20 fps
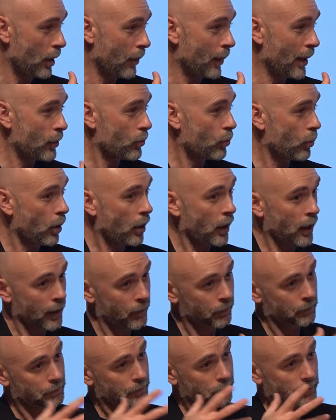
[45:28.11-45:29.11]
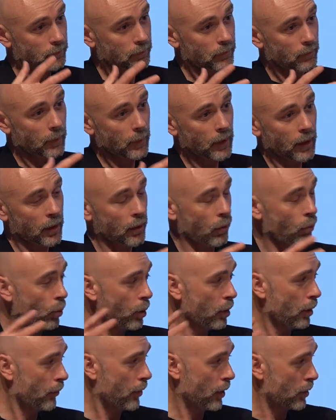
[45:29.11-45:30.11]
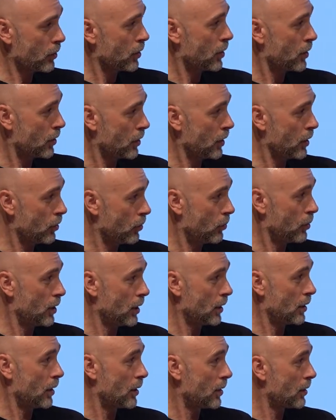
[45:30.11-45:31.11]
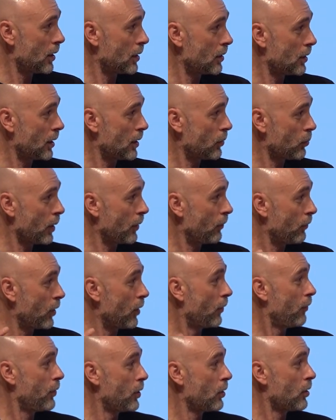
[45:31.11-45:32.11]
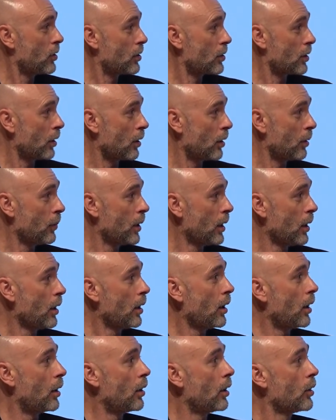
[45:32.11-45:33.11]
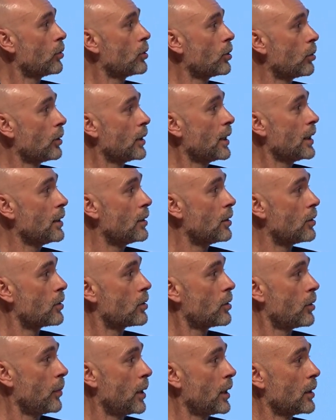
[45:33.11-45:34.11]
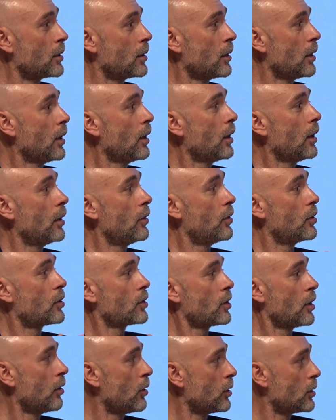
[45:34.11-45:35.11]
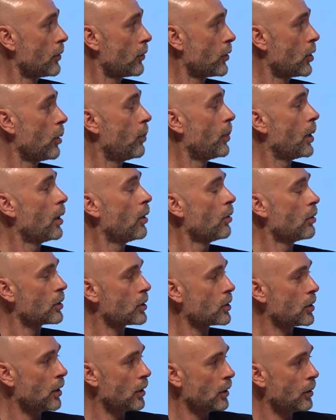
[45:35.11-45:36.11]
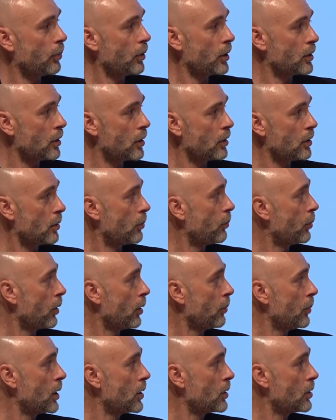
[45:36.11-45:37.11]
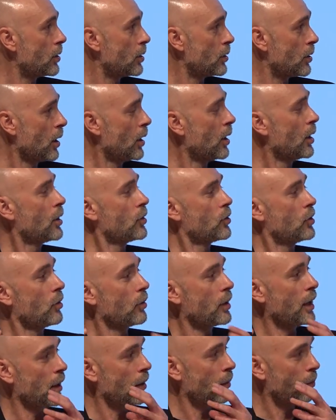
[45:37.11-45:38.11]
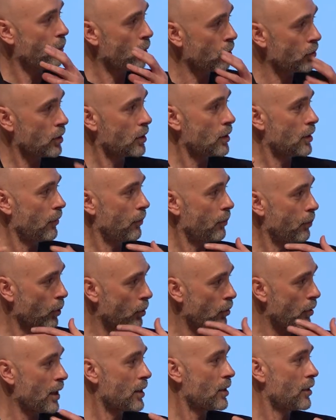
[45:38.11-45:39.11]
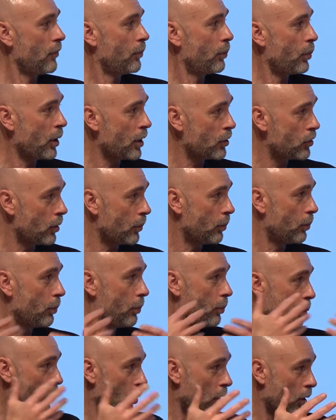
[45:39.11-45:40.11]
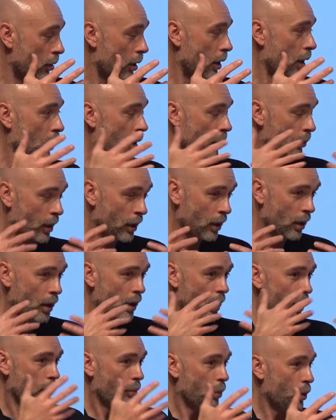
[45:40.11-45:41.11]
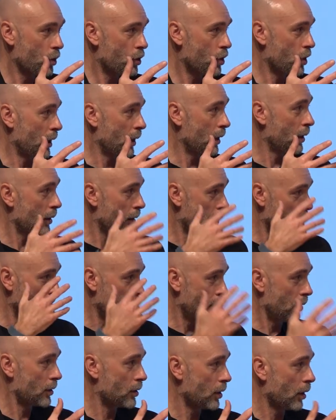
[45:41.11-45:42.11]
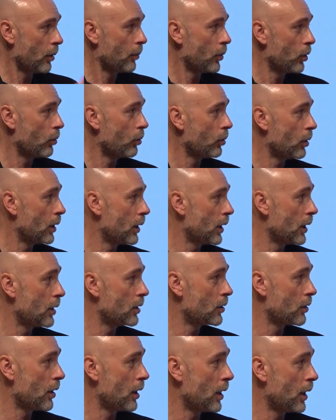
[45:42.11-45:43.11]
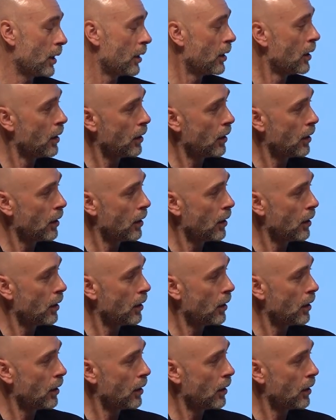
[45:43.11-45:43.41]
And that's why, you know, one of those constituencies is cities, where for the first time a local leaders summit at the start of COP alongside the presidents and prime ministers. So you're getting a positive, progressive pressure on climate, pushing at the time that all the leaders are there.